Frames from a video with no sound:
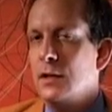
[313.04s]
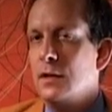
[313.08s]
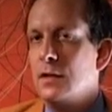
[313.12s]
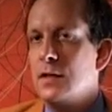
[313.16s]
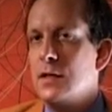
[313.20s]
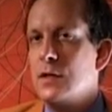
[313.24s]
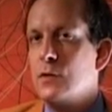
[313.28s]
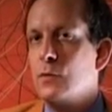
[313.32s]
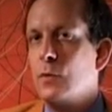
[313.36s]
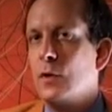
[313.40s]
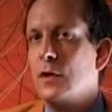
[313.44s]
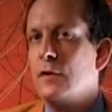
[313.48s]

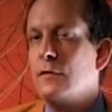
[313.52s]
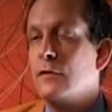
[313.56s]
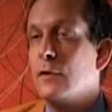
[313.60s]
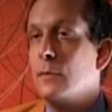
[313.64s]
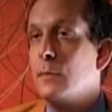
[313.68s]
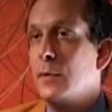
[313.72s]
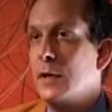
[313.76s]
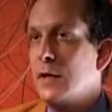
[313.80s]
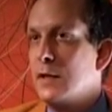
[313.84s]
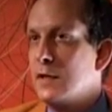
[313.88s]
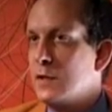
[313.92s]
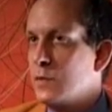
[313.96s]
This is one of
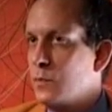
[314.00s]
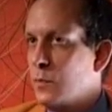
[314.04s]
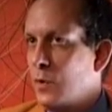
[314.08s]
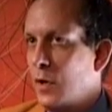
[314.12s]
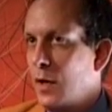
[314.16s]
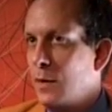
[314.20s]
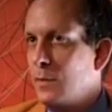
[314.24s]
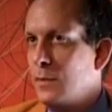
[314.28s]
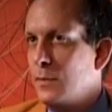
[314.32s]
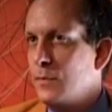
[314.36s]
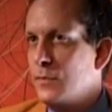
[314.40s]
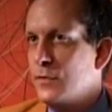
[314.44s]
the biggest
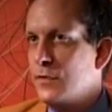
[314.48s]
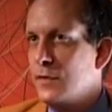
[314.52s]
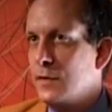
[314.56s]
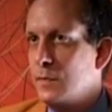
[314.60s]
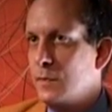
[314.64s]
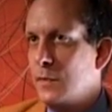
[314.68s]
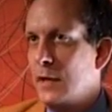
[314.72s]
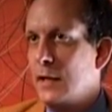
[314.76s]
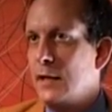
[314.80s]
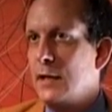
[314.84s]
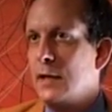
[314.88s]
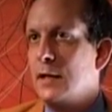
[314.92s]
problems
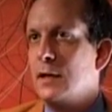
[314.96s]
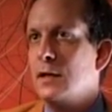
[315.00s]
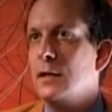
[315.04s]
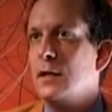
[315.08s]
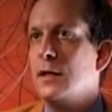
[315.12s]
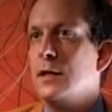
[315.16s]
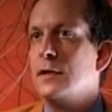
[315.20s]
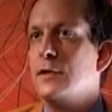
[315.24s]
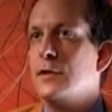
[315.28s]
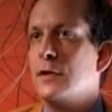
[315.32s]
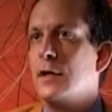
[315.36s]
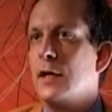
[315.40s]
in
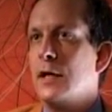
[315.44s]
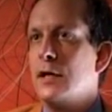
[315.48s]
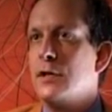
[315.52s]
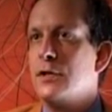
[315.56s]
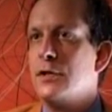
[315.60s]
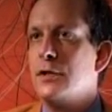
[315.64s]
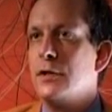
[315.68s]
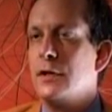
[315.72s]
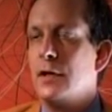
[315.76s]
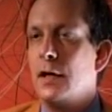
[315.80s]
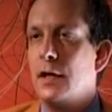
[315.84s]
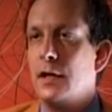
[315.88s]
medical
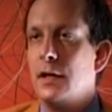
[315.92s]
education